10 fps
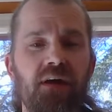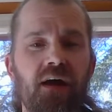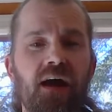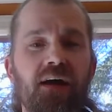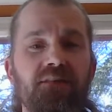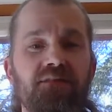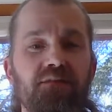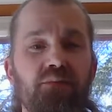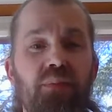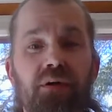and
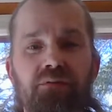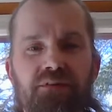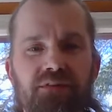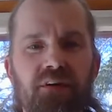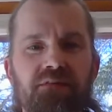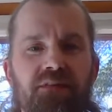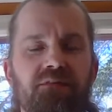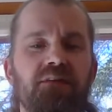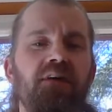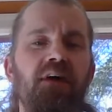to build reserves of
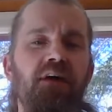it.